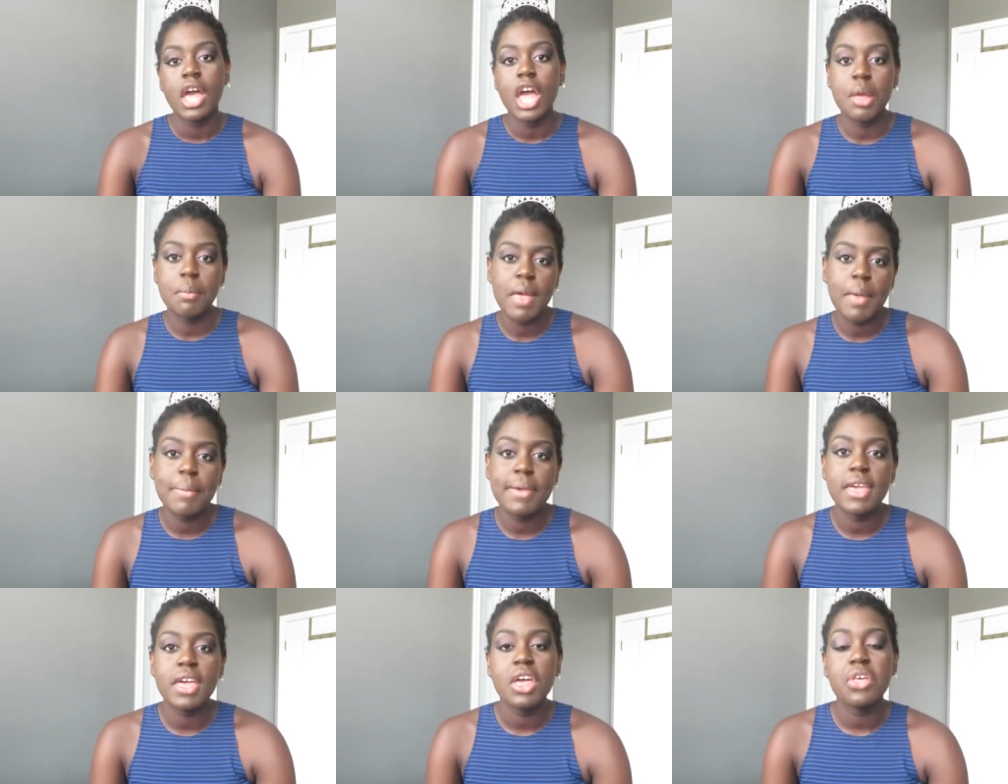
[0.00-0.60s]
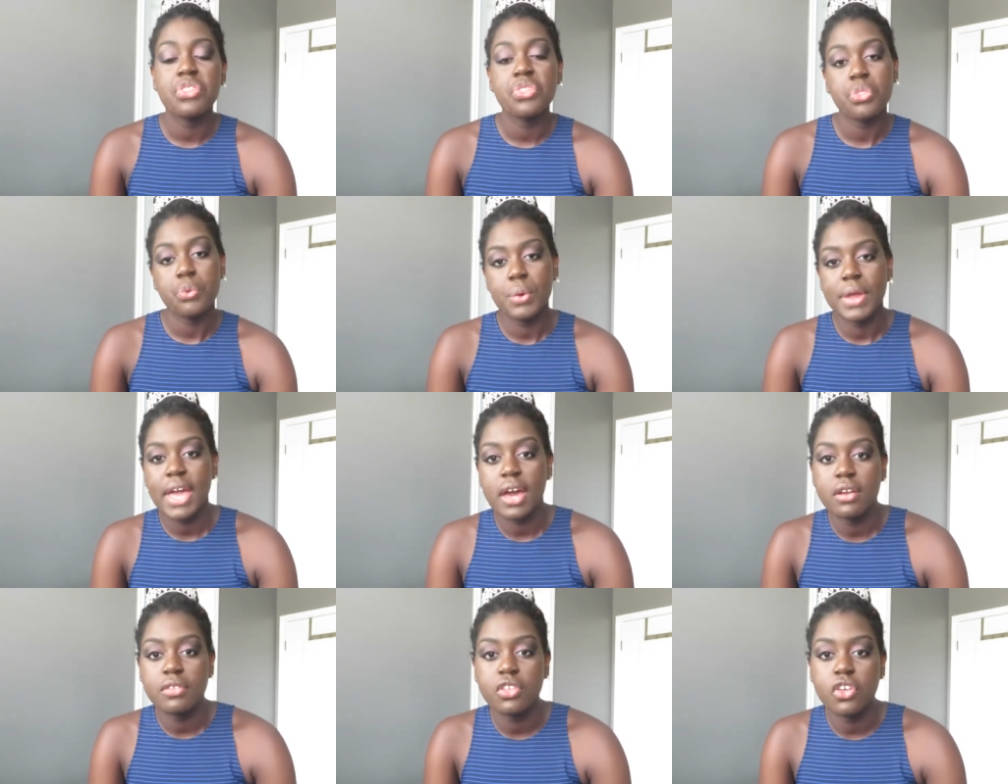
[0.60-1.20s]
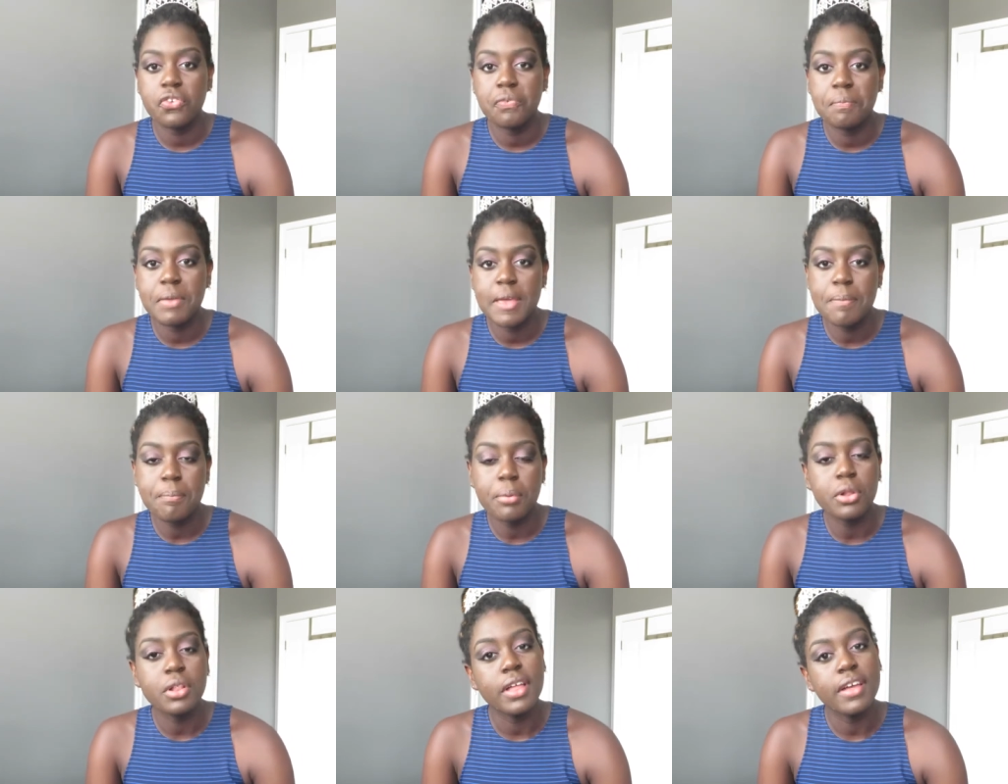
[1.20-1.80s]
and maybe three out of those
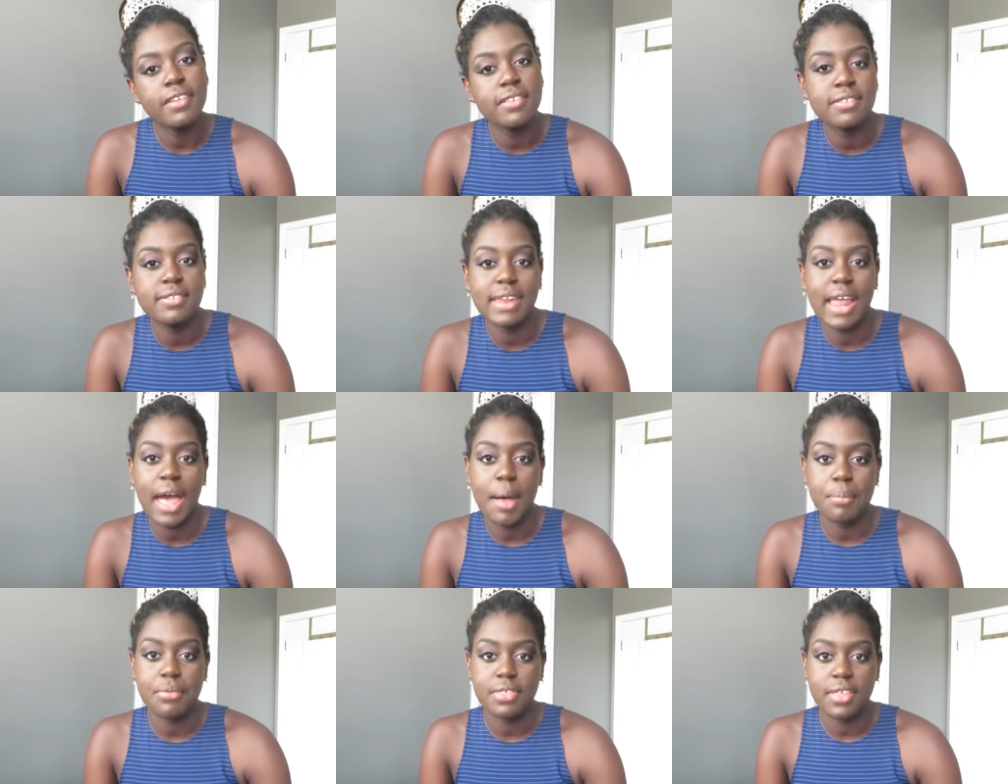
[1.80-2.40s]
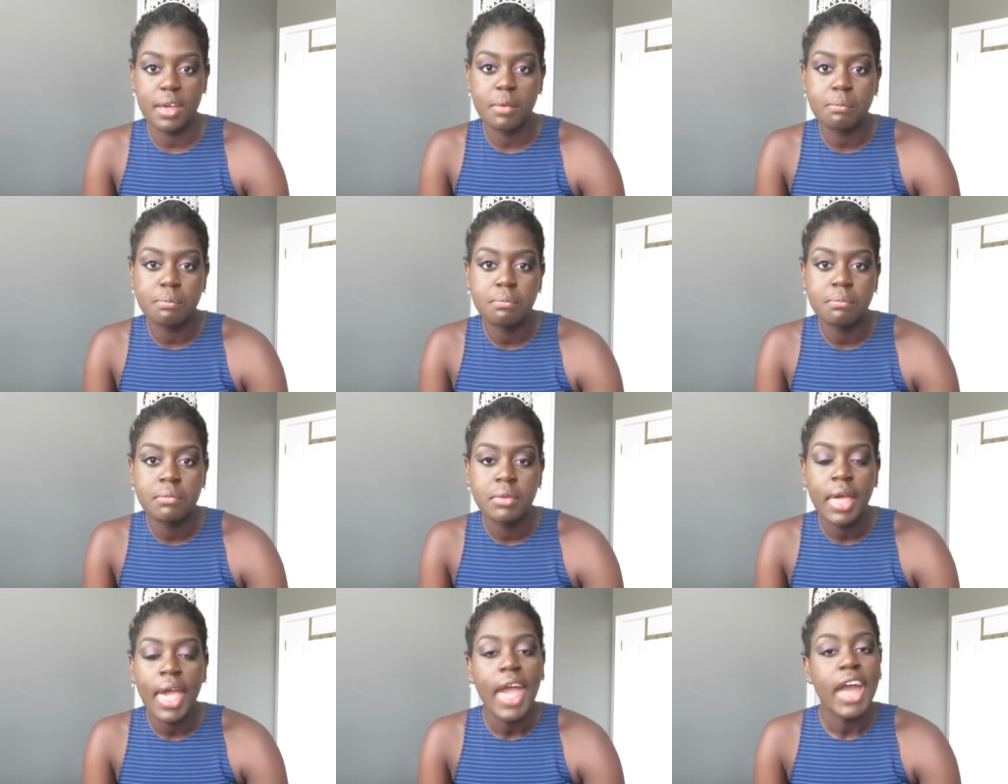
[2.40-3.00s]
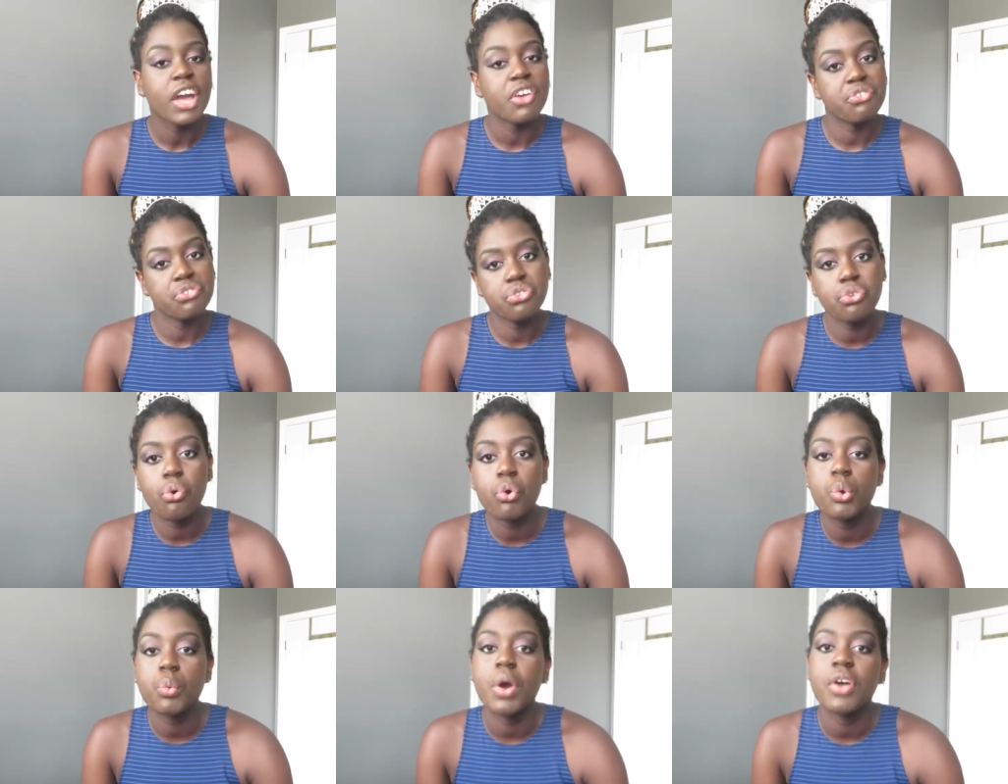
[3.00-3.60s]
people snaps them because
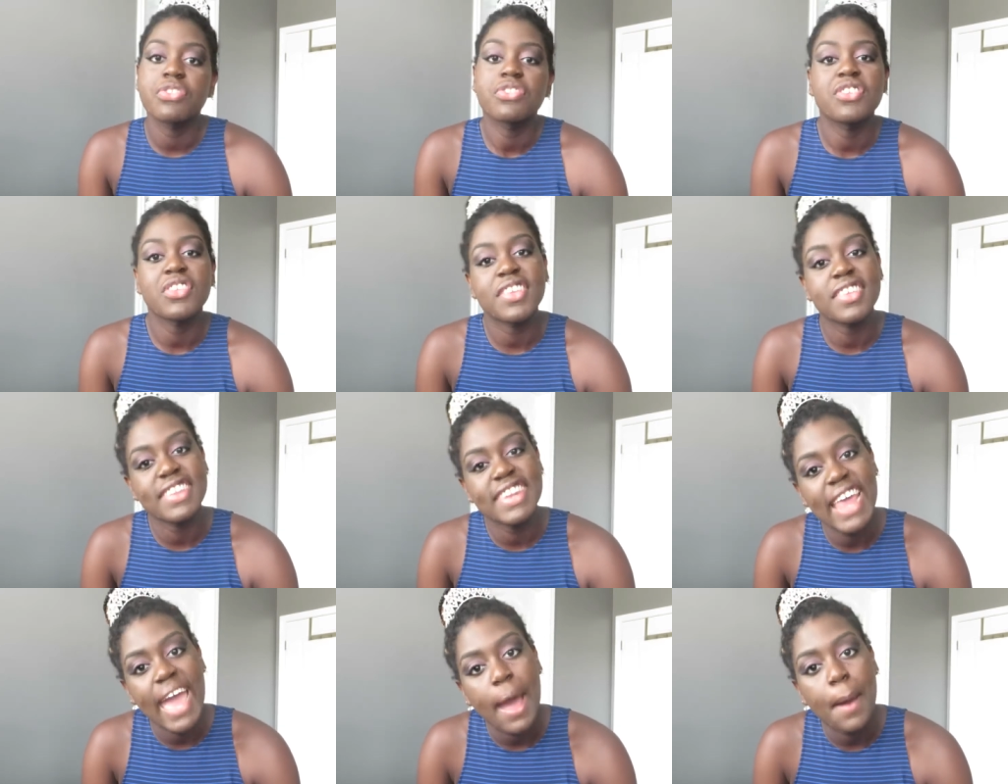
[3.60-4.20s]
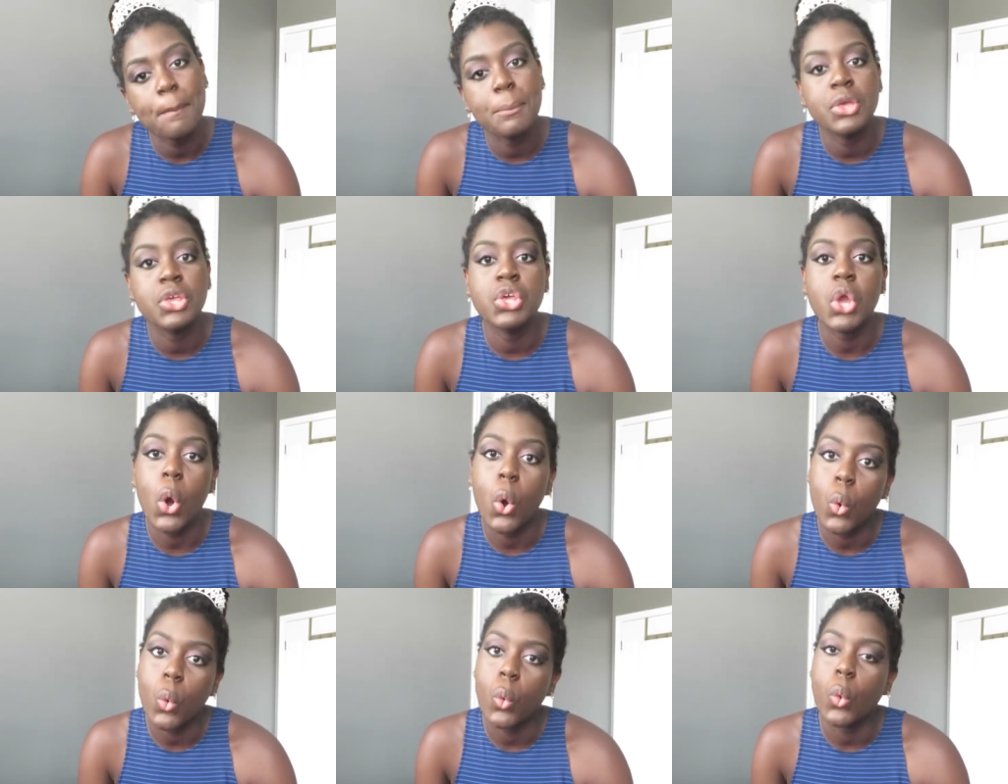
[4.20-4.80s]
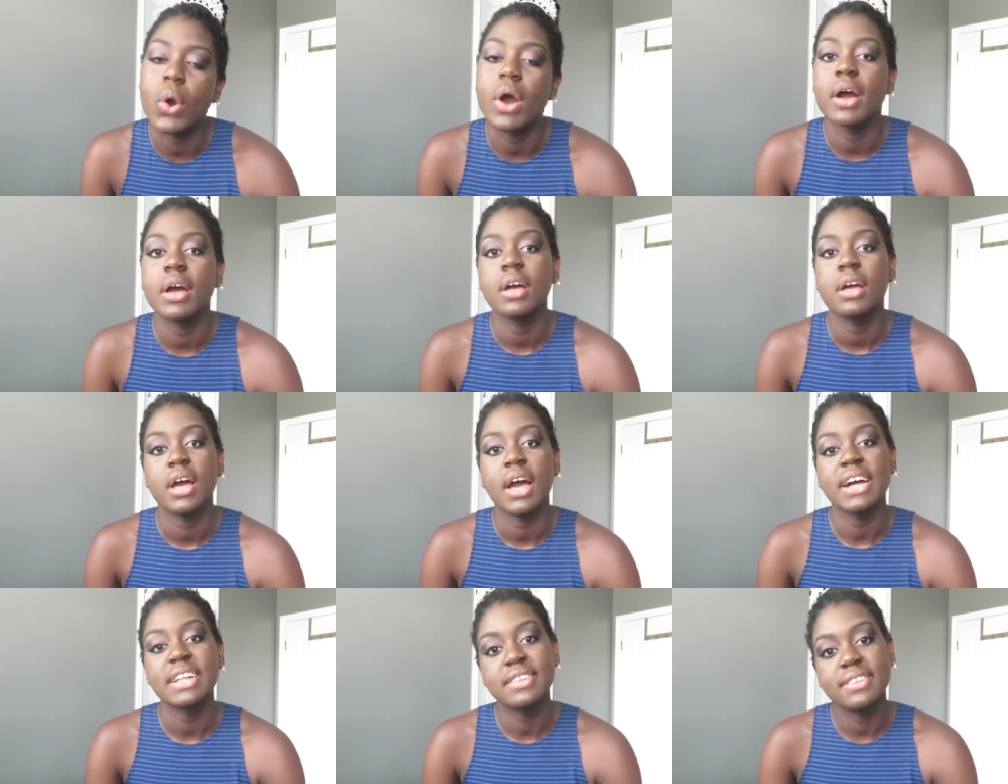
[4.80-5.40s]
no one wants to snap yo
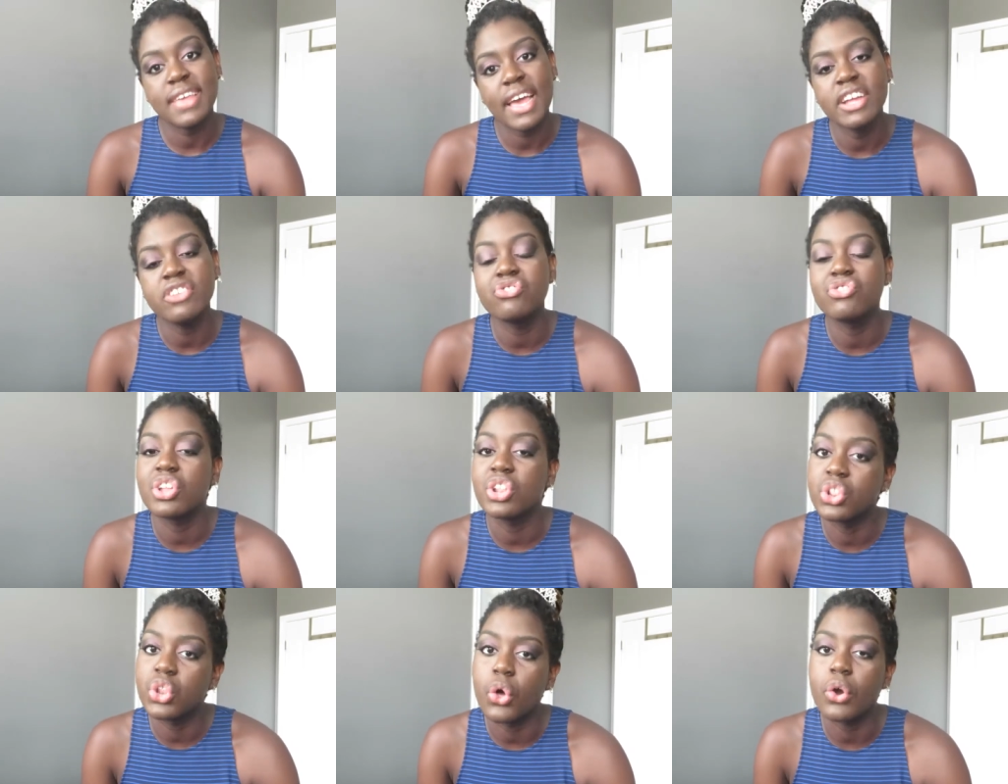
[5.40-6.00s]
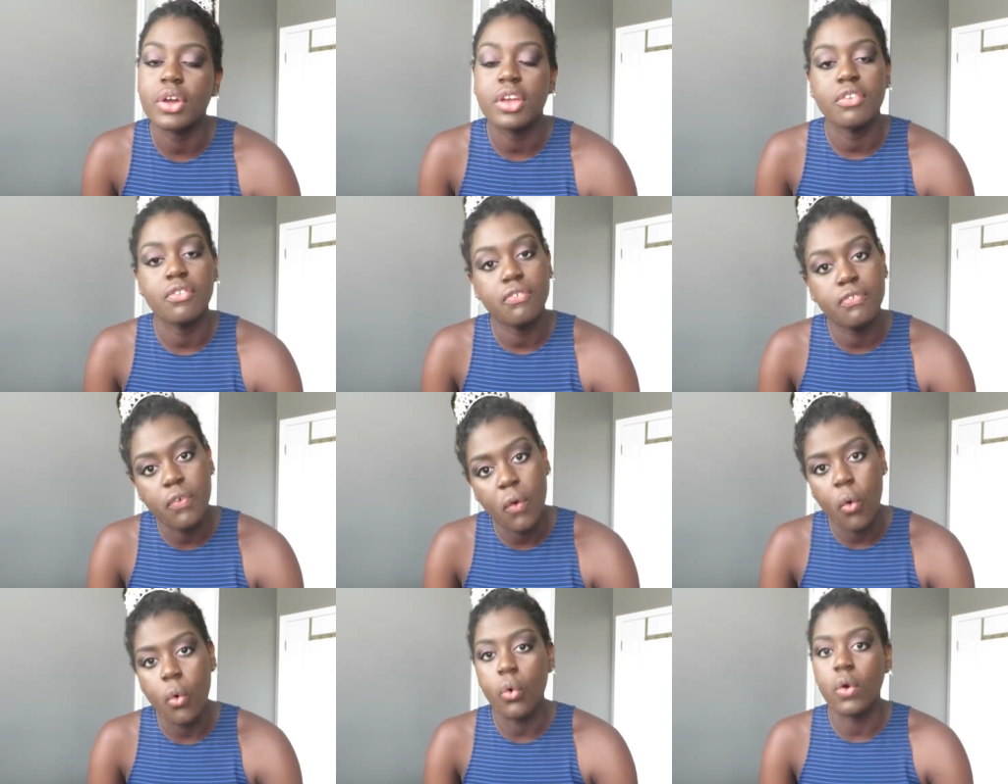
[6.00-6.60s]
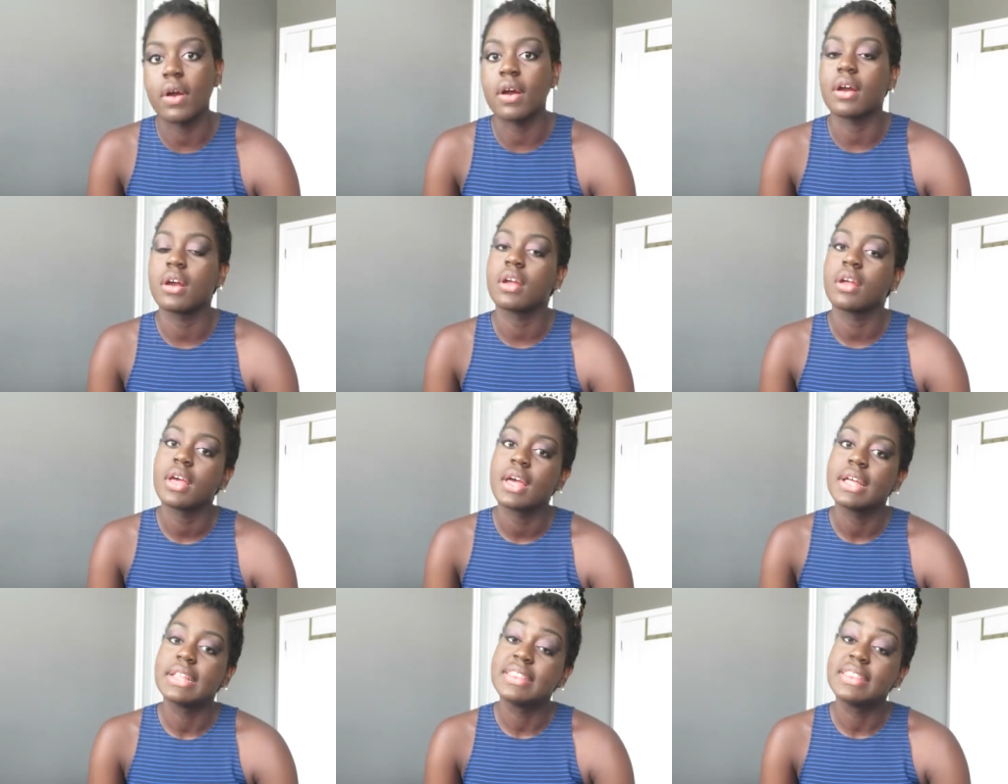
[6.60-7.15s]
attention looking for